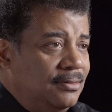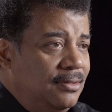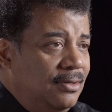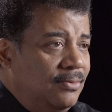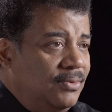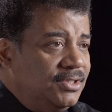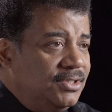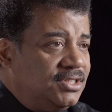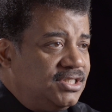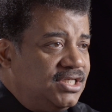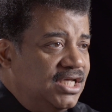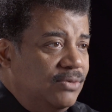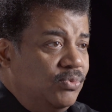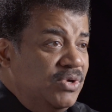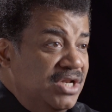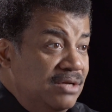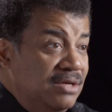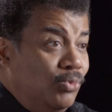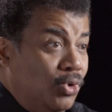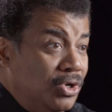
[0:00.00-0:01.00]
No one said,
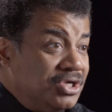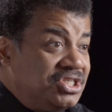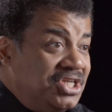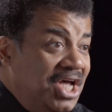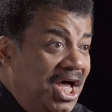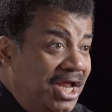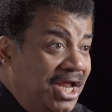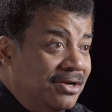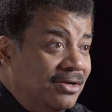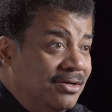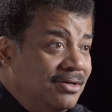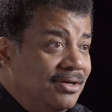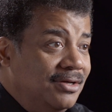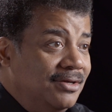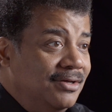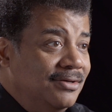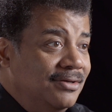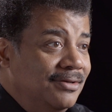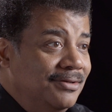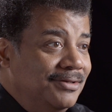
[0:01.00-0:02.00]
we need more sun.
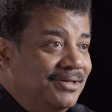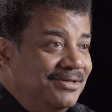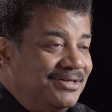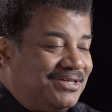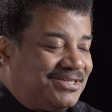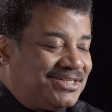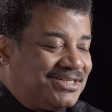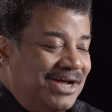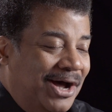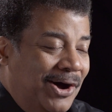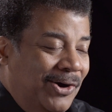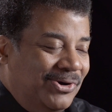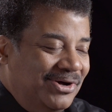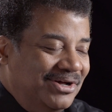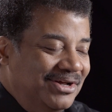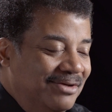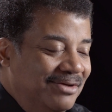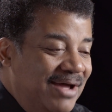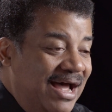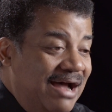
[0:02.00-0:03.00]

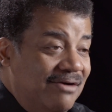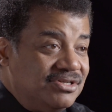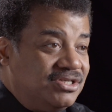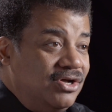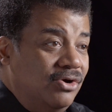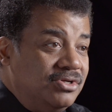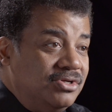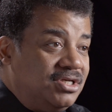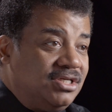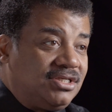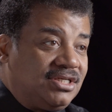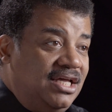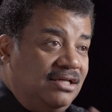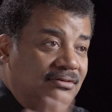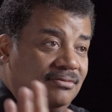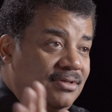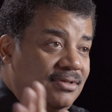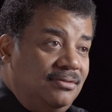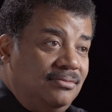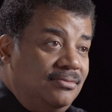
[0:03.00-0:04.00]
So Arizona just,
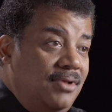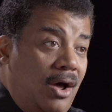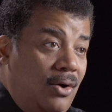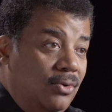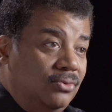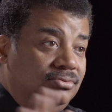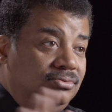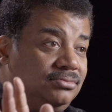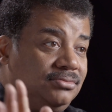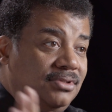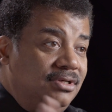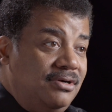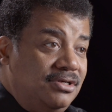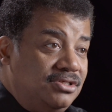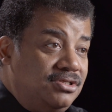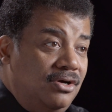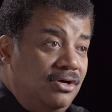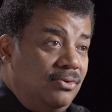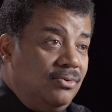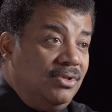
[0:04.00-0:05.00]
get, no, there
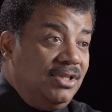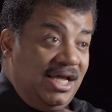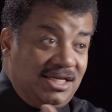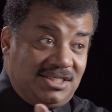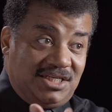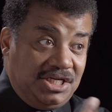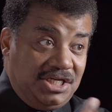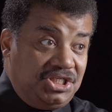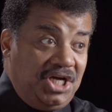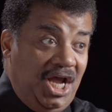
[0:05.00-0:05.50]
is no, last I